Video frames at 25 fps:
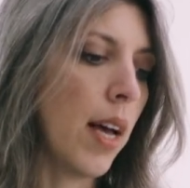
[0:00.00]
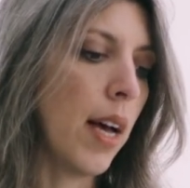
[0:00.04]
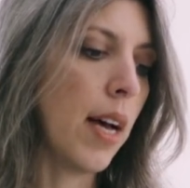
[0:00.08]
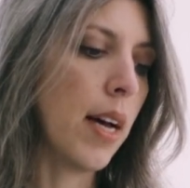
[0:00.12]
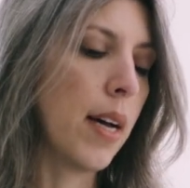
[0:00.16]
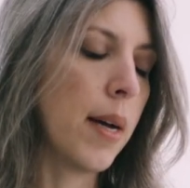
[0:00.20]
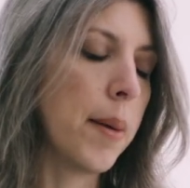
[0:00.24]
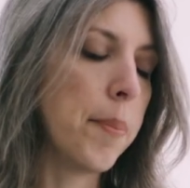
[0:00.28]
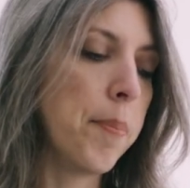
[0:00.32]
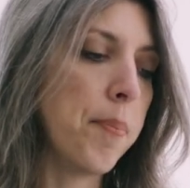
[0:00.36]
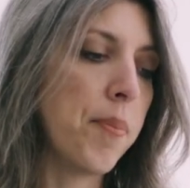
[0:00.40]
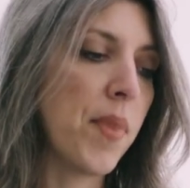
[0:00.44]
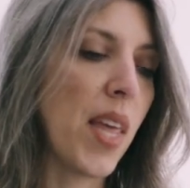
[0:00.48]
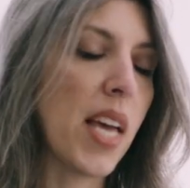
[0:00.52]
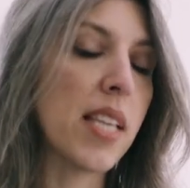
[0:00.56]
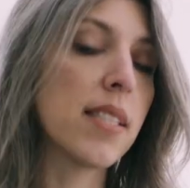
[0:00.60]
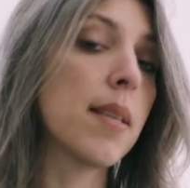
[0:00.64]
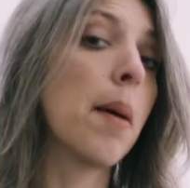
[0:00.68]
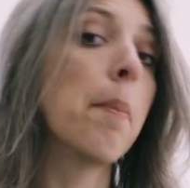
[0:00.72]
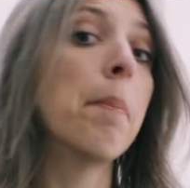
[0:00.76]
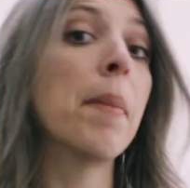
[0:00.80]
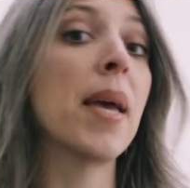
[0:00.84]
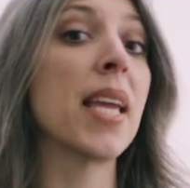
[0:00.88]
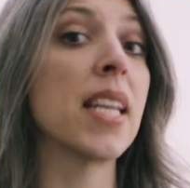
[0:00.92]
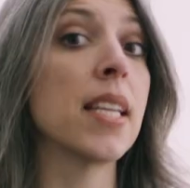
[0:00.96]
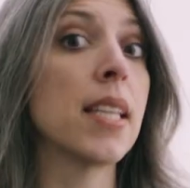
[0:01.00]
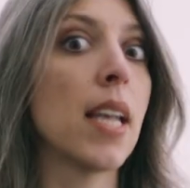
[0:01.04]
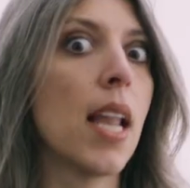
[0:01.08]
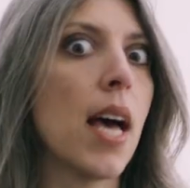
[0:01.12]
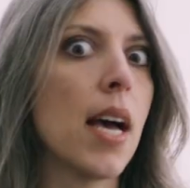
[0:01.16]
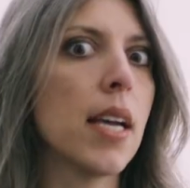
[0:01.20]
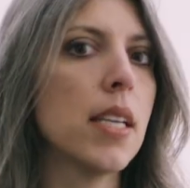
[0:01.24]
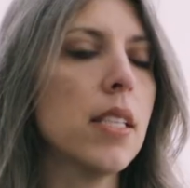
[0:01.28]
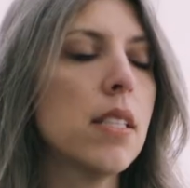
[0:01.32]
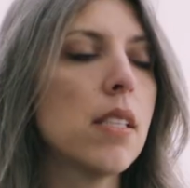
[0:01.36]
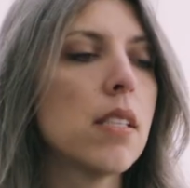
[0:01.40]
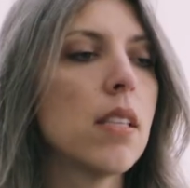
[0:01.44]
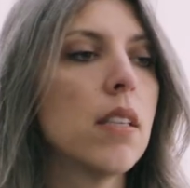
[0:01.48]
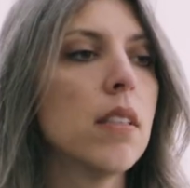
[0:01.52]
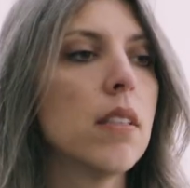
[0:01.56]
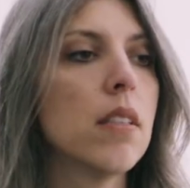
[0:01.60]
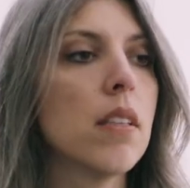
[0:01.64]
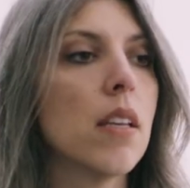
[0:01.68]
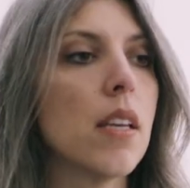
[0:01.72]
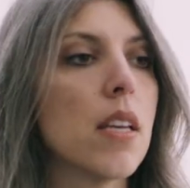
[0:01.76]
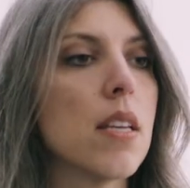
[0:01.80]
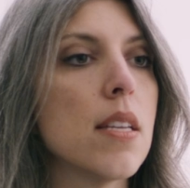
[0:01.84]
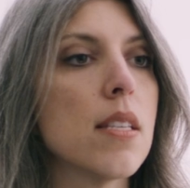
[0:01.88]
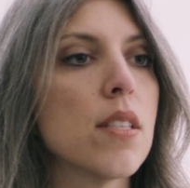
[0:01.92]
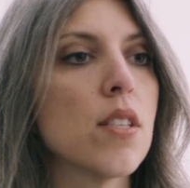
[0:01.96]
As a main light,
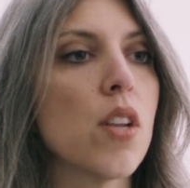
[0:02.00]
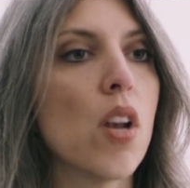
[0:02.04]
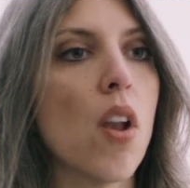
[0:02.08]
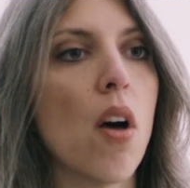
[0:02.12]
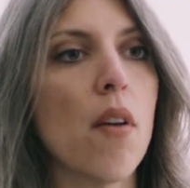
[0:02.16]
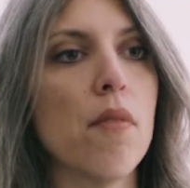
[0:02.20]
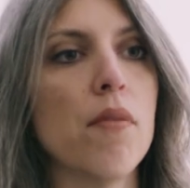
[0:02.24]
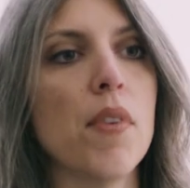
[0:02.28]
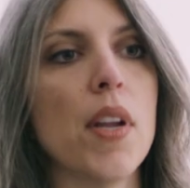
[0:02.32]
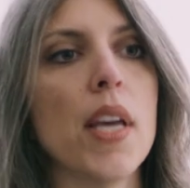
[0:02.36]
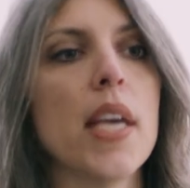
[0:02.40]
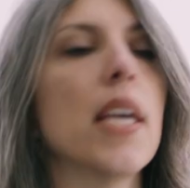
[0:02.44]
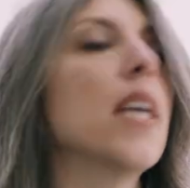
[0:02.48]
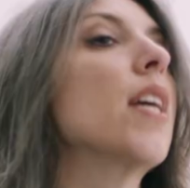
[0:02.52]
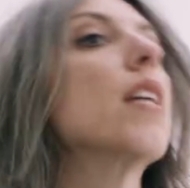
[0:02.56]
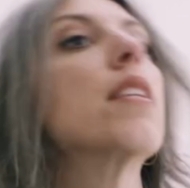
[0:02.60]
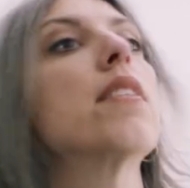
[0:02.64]
it's lovely.